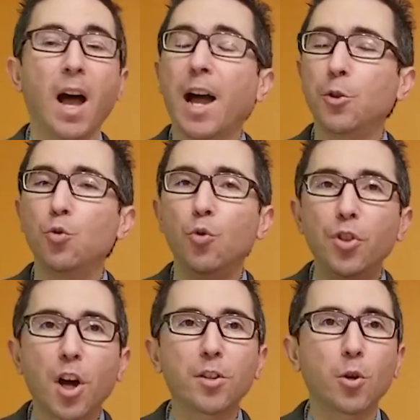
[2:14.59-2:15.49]
I do
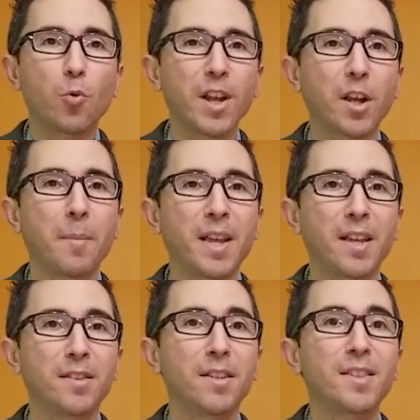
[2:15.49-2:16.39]
not
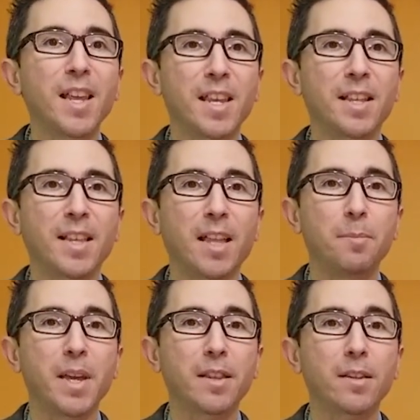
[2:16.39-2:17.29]
recommend taking
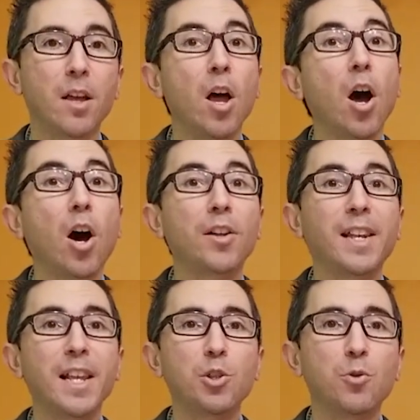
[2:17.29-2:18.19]
that bet
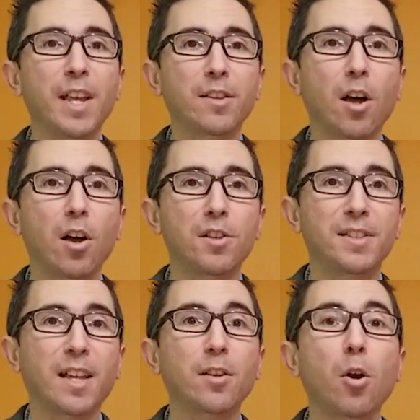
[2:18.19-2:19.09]
unless you get odds
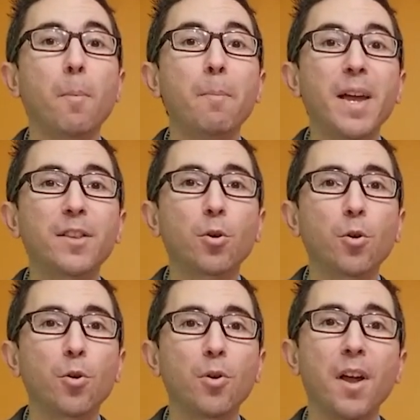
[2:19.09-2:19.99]
that are
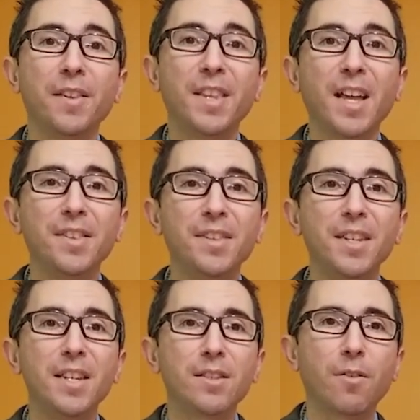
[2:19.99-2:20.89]
better than
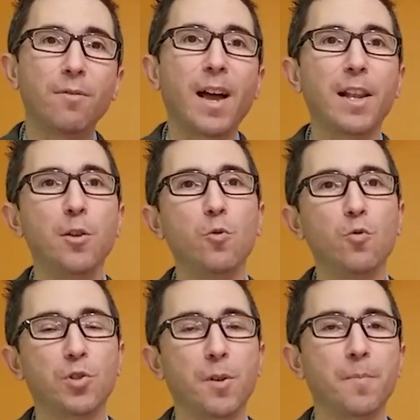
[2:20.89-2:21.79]
these values.